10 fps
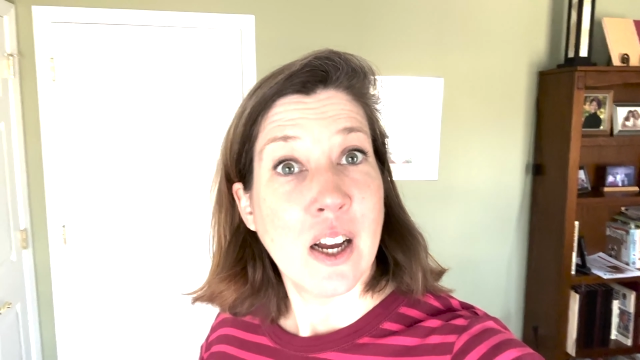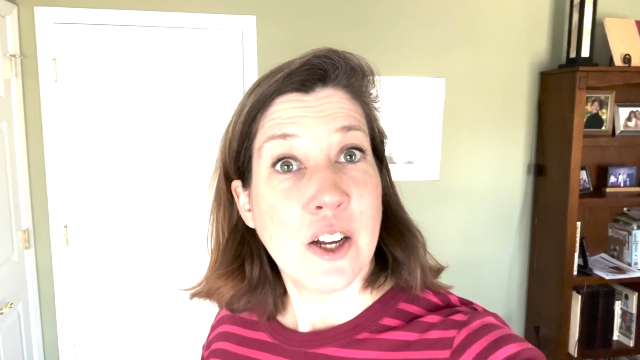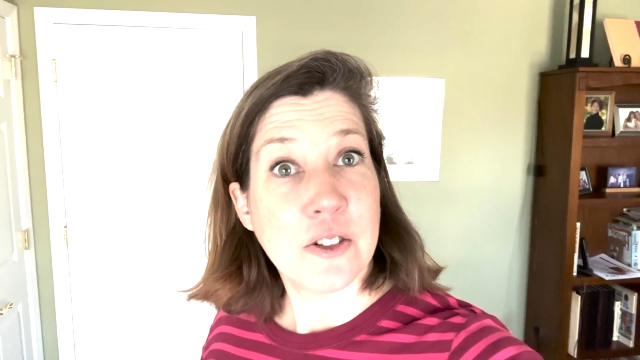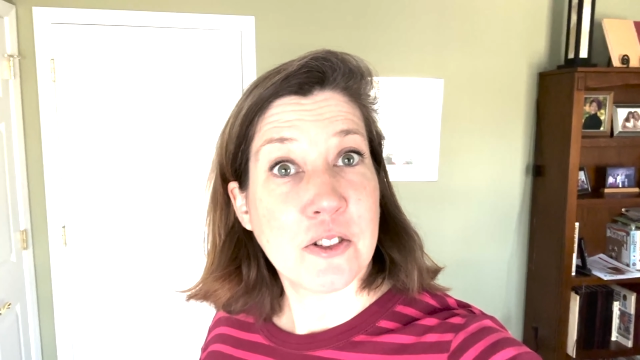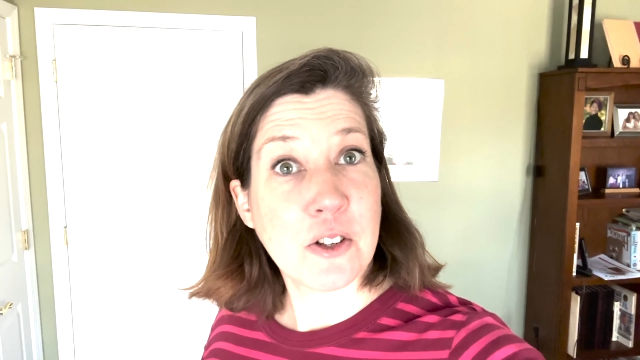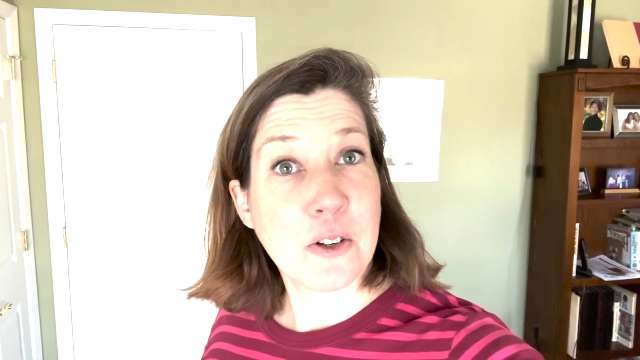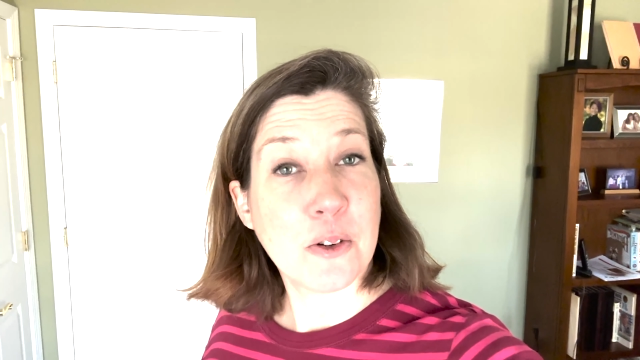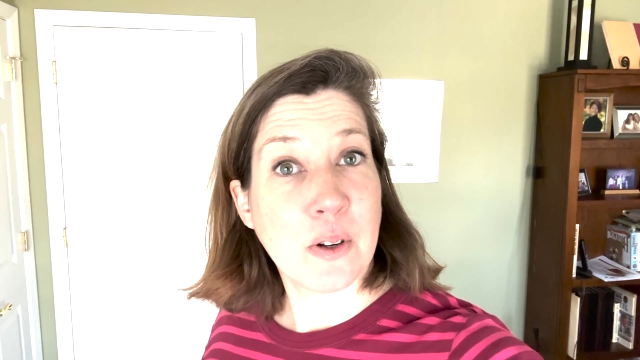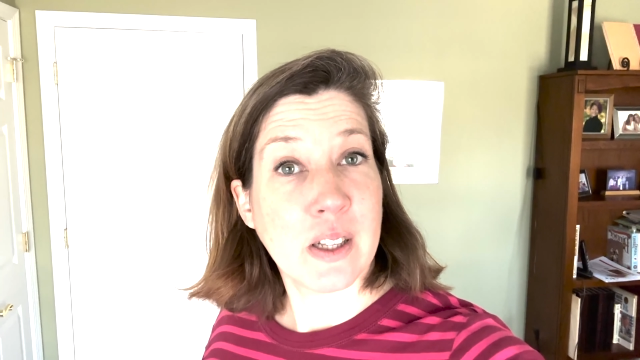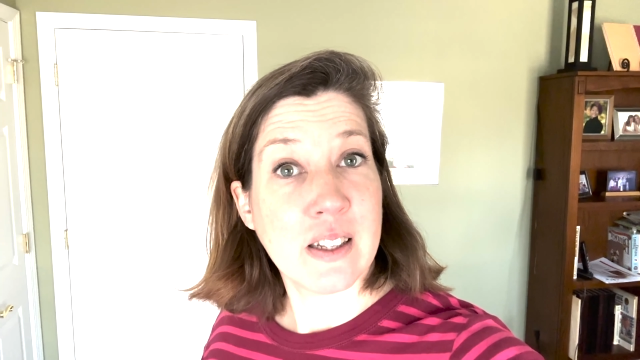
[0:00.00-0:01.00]

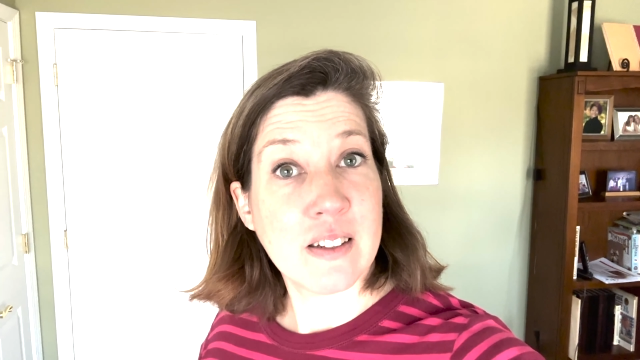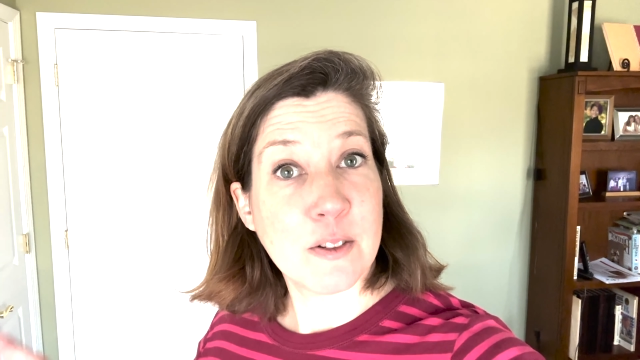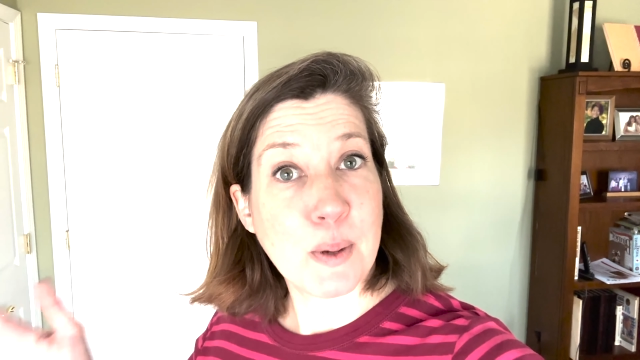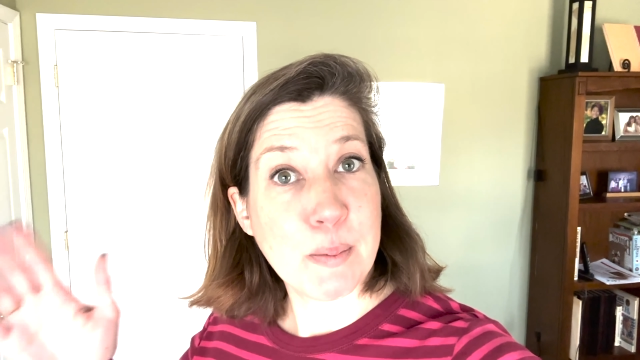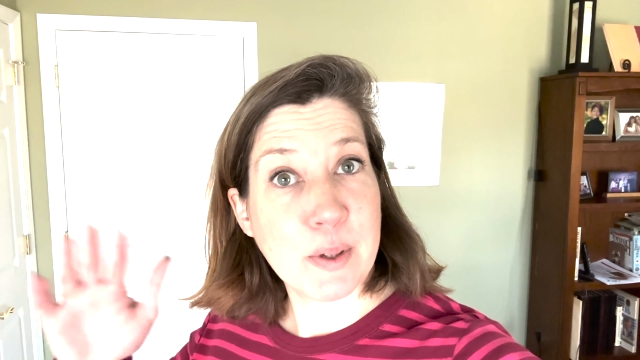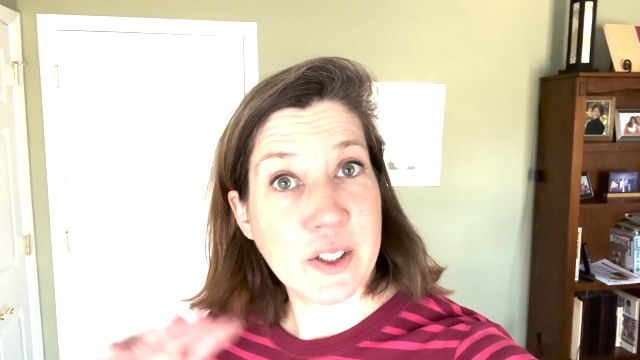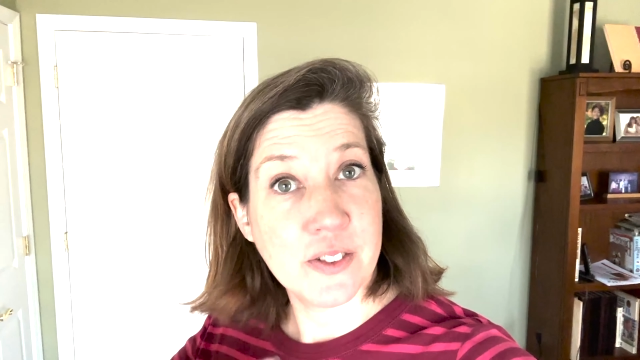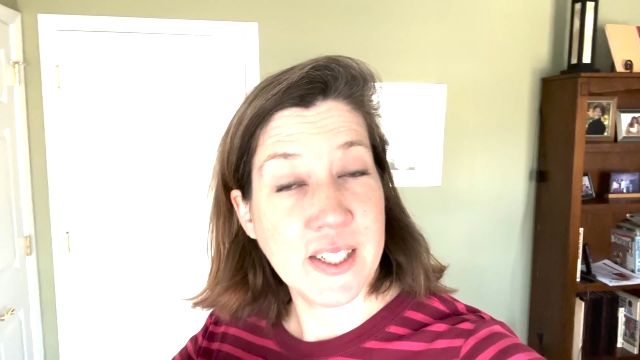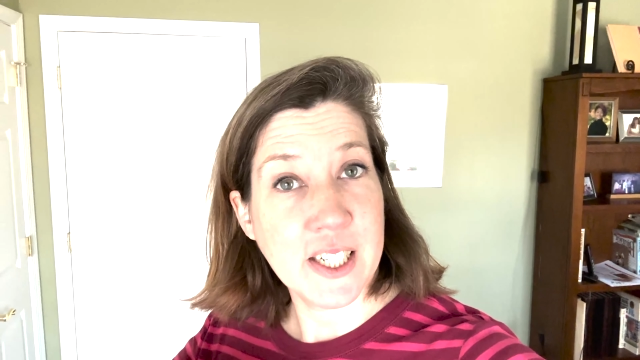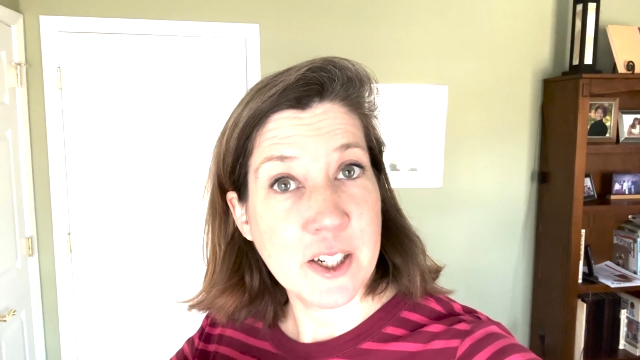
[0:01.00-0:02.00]
So this is my bridge
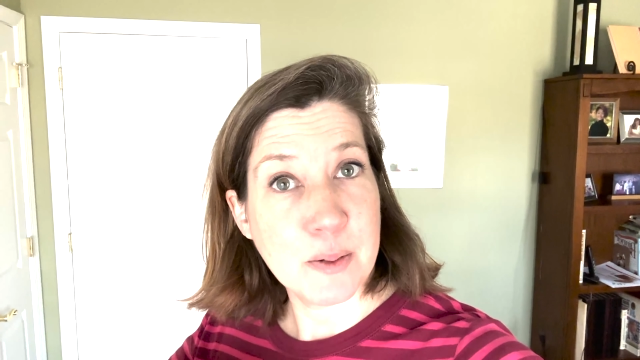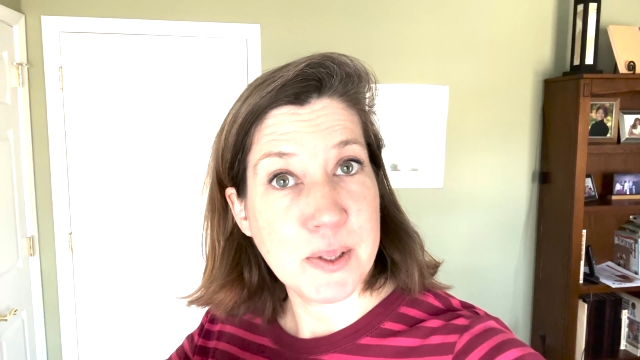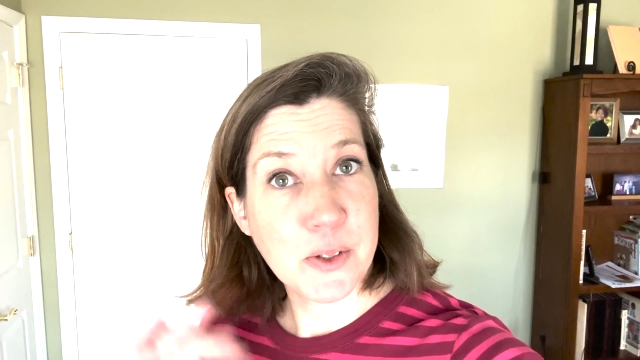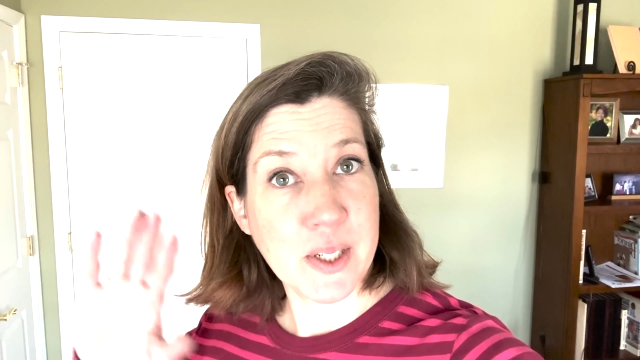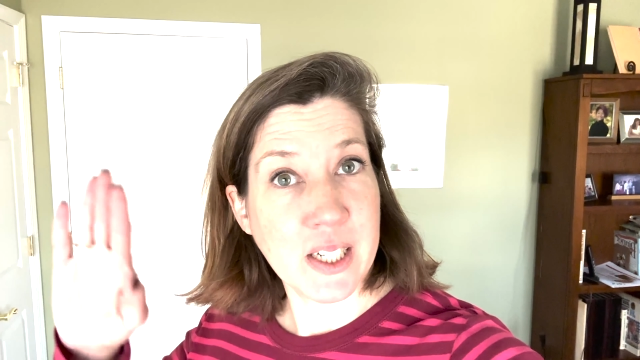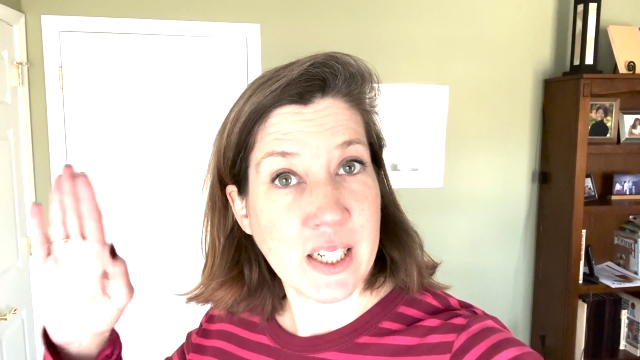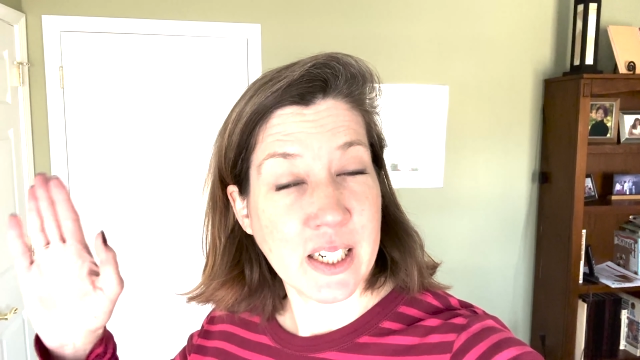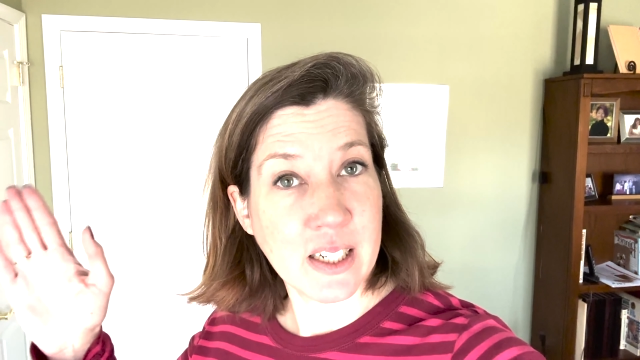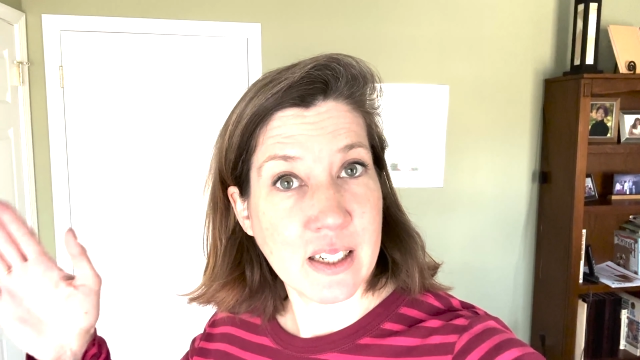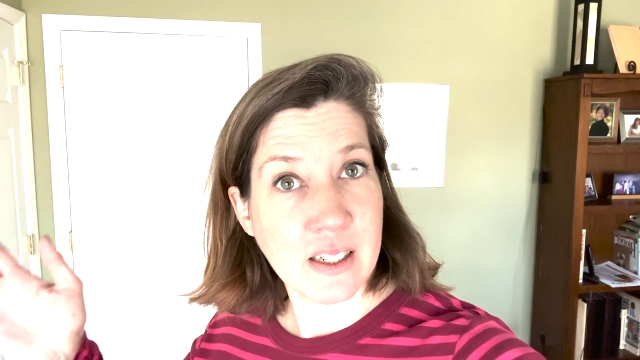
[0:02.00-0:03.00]
video
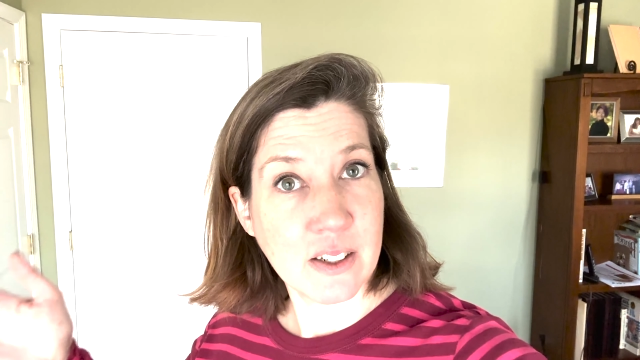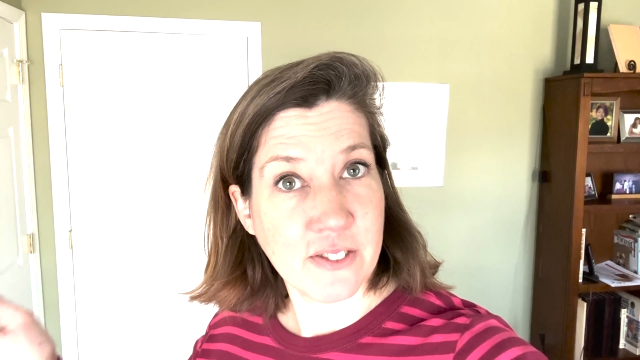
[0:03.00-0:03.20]
between